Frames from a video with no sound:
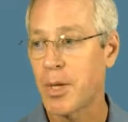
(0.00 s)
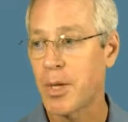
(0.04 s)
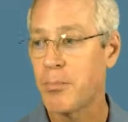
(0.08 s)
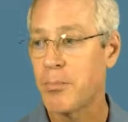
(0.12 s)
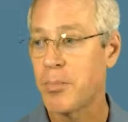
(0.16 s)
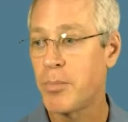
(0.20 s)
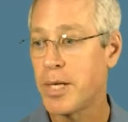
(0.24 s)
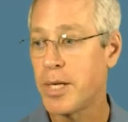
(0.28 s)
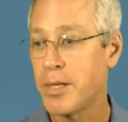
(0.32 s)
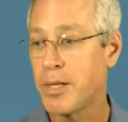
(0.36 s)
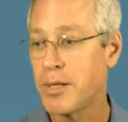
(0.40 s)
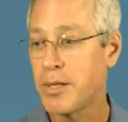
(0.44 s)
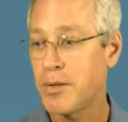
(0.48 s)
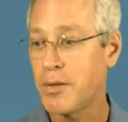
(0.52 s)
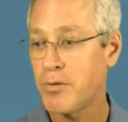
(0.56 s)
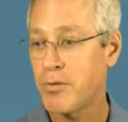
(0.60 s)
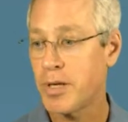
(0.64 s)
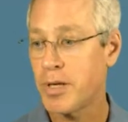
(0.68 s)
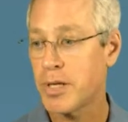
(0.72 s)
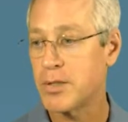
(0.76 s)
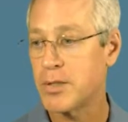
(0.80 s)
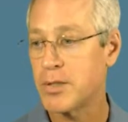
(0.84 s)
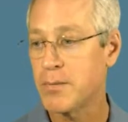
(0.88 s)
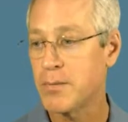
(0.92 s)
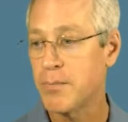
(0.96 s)
But in this
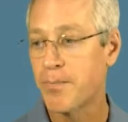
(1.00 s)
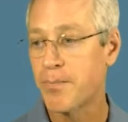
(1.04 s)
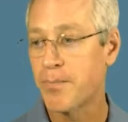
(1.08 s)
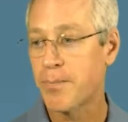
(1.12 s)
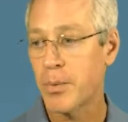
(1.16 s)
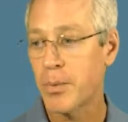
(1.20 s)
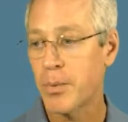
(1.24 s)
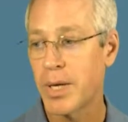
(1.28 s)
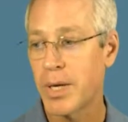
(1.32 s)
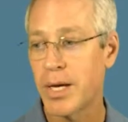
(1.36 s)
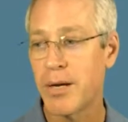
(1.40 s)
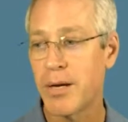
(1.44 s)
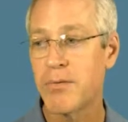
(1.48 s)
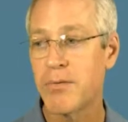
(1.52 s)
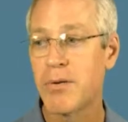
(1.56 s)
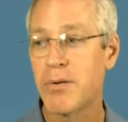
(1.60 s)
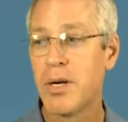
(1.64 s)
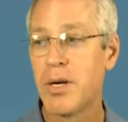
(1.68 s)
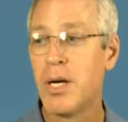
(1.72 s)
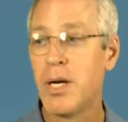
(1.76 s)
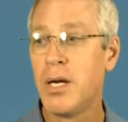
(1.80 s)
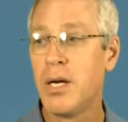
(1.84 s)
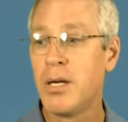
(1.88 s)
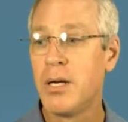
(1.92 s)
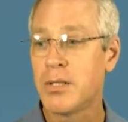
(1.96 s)
section, we have
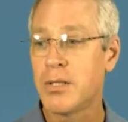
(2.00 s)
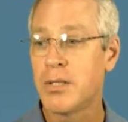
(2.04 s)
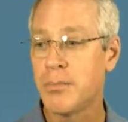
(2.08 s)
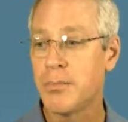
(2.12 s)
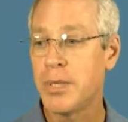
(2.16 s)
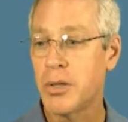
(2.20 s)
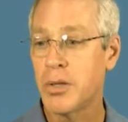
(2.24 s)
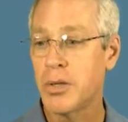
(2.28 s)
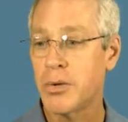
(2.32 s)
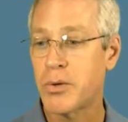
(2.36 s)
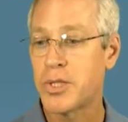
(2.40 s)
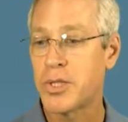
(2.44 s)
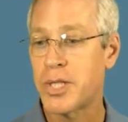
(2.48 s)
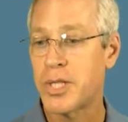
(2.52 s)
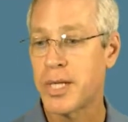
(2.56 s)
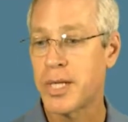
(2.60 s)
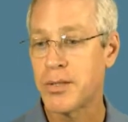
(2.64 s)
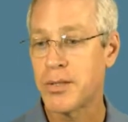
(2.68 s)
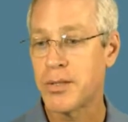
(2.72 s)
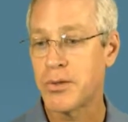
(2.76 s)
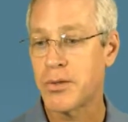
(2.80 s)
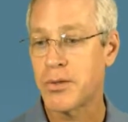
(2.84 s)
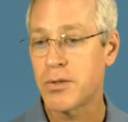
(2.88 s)
some endocrine changes.